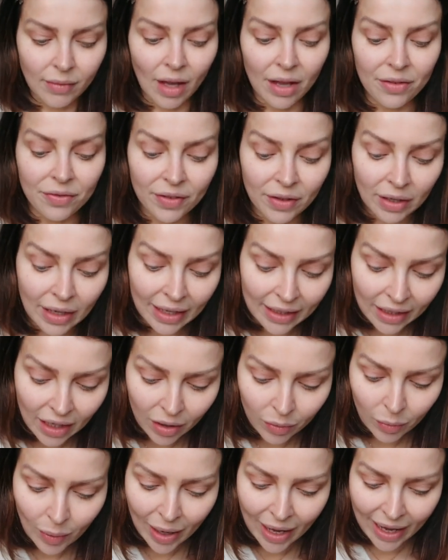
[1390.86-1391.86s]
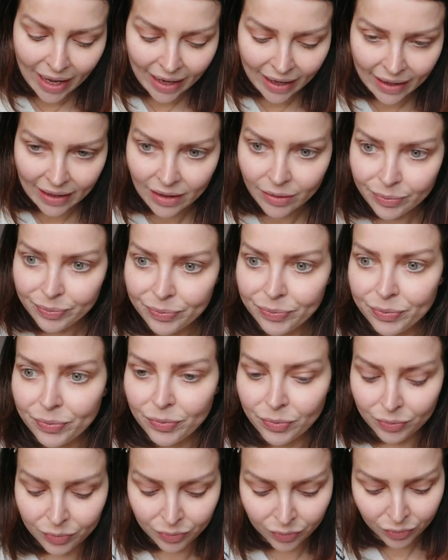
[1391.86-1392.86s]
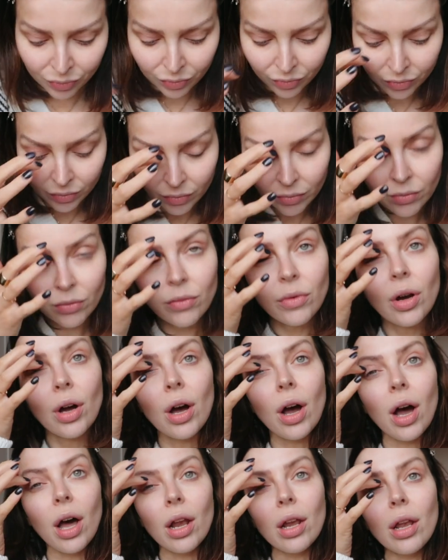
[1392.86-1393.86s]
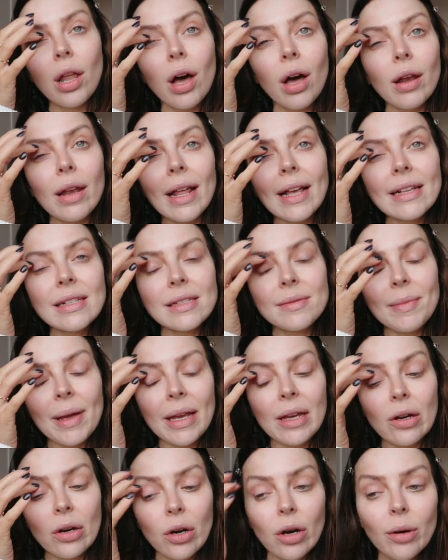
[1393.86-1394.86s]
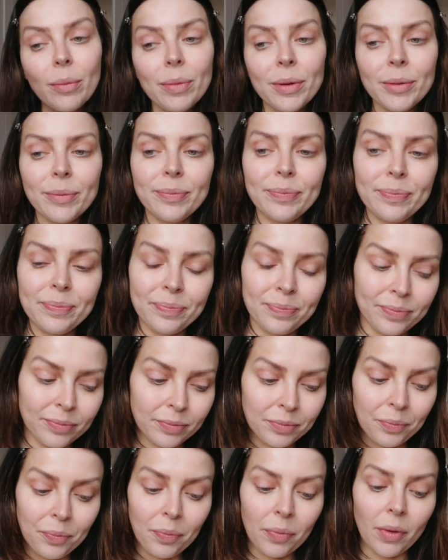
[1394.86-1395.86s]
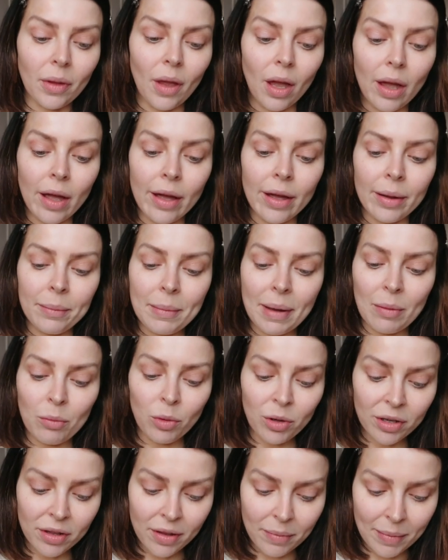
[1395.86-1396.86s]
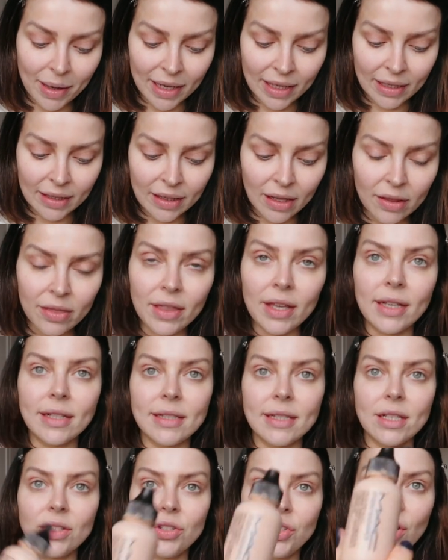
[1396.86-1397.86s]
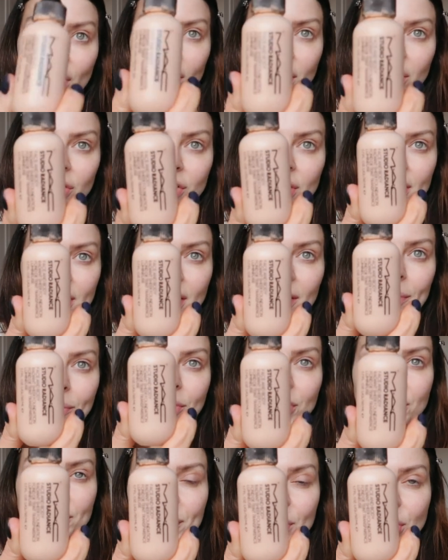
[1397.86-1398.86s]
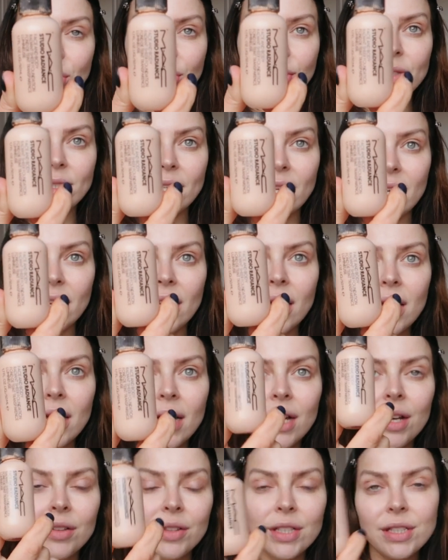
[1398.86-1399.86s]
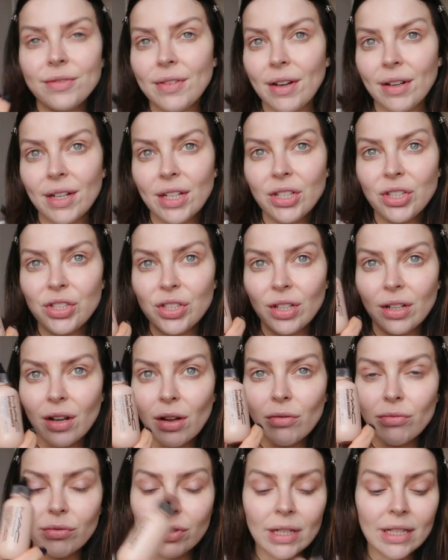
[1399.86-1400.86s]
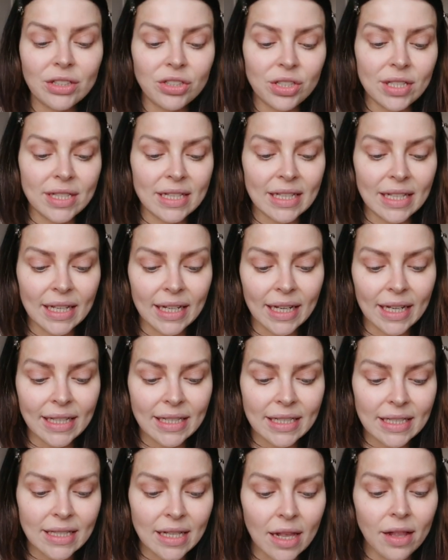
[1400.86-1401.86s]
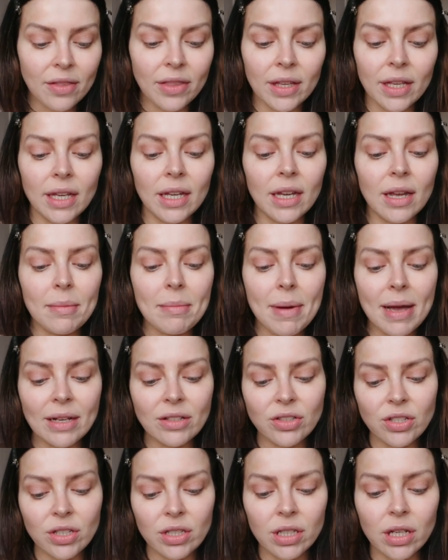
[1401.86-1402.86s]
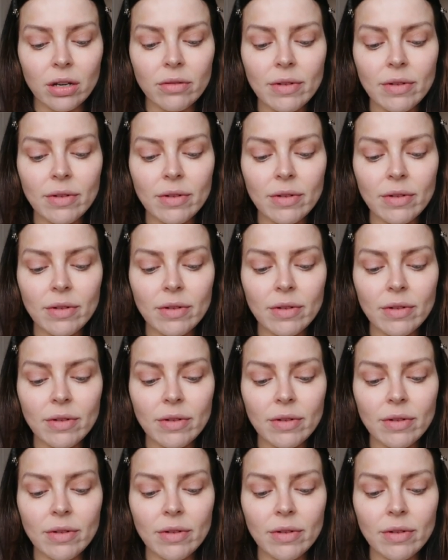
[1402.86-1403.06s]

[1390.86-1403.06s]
I feel like I wear a lot less makeup. And one of the main things that's changed is I've just been using this foundation religiously. It's the MAC Studio